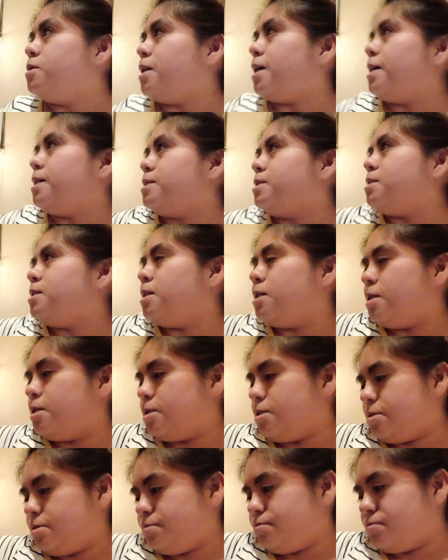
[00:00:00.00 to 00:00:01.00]
like
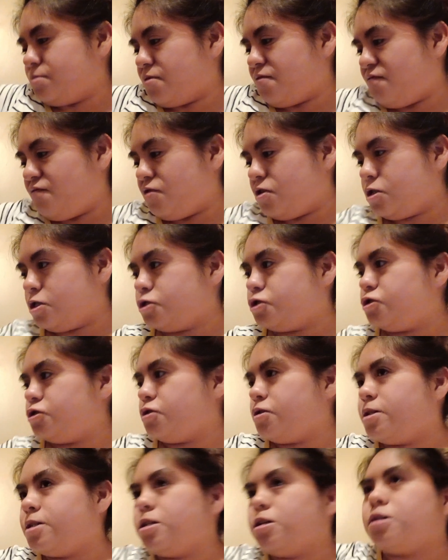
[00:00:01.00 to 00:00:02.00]
the
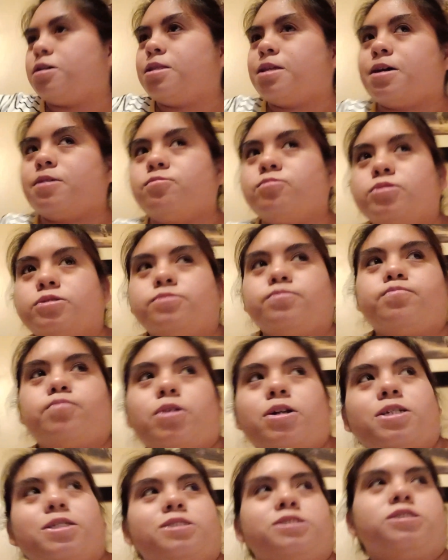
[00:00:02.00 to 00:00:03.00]
furniture and all that. We're
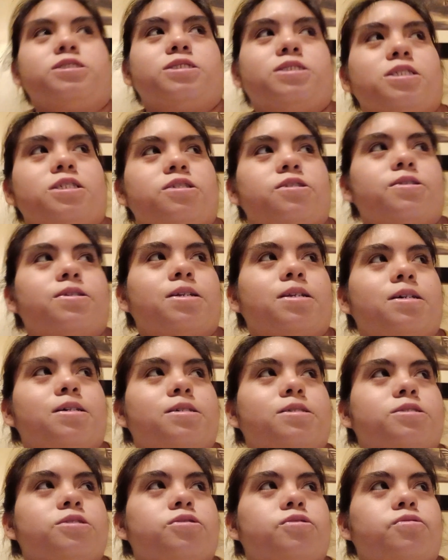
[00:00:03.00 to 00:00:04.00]
probably just either
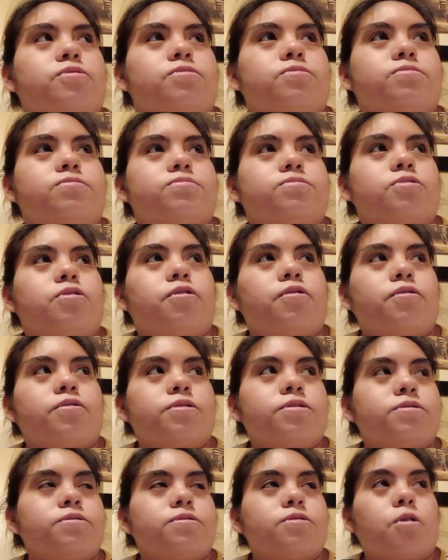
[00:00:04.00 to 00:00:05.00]
gonna, you know,
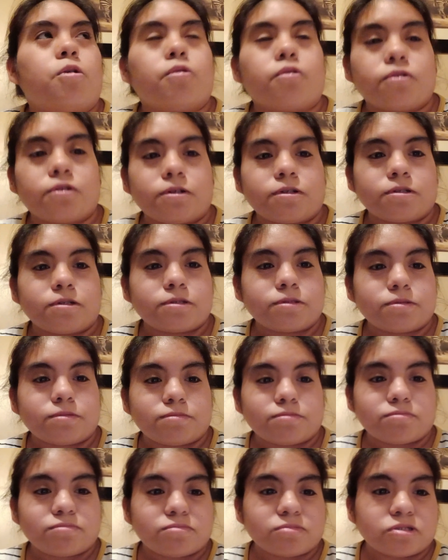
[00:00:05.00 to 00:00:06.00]
order, order
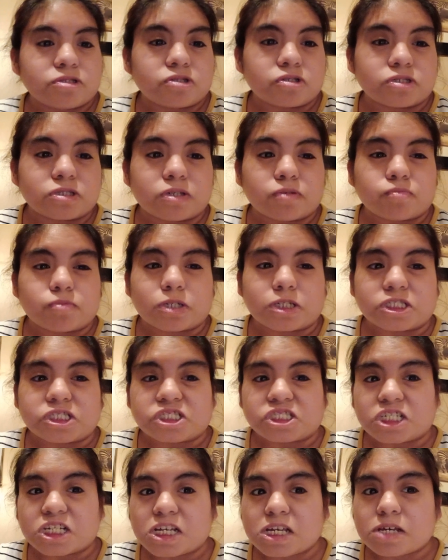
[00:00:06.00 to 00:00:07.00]
you know, something
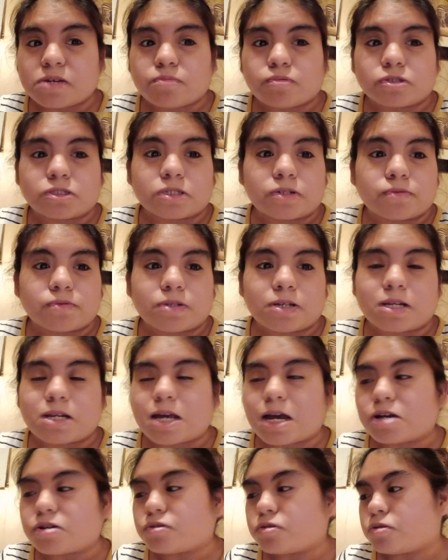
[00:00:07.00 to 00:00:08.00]
cheap or something.
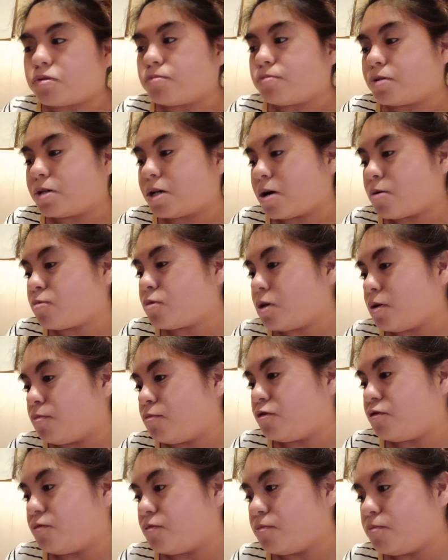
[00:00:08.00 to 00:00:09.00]
I don't know, but I wanna
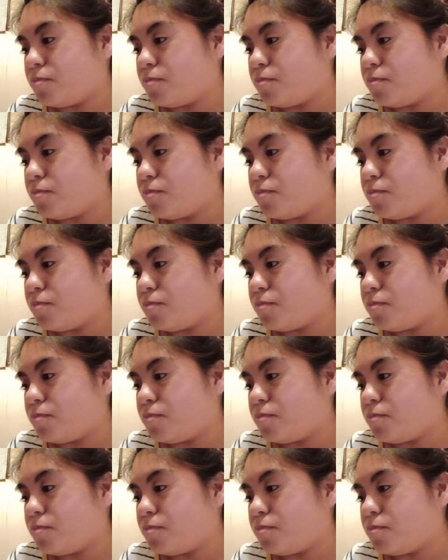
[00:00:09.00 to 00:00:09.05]
move